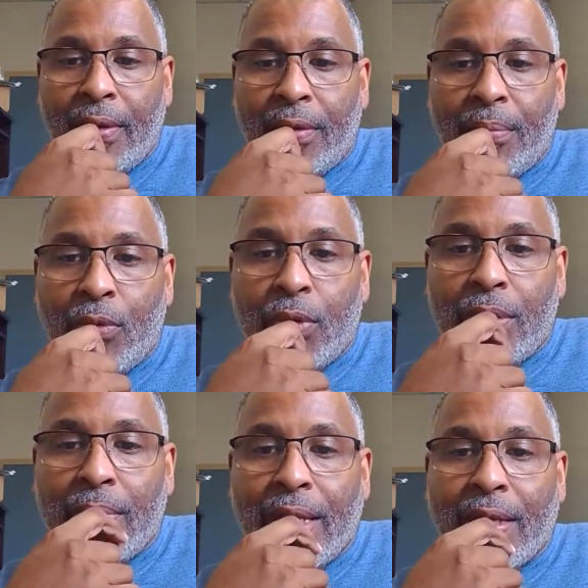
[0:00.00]
Good
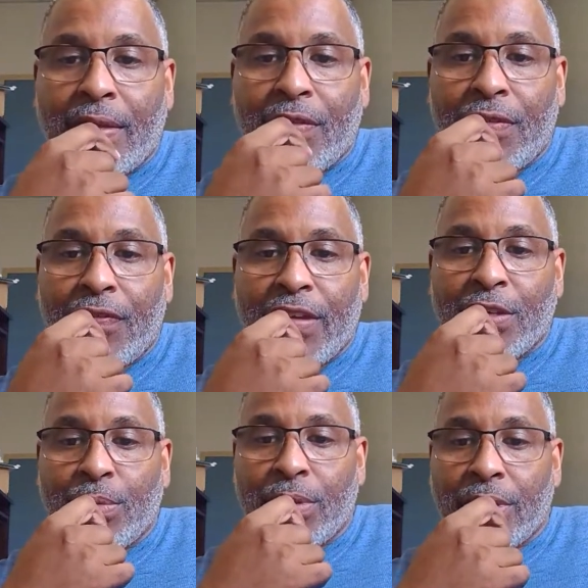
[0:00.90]
morning. I've got another
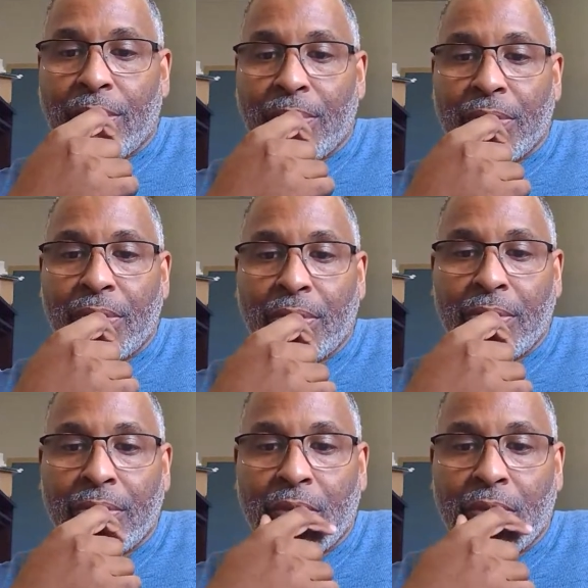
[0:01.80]
Facebook user.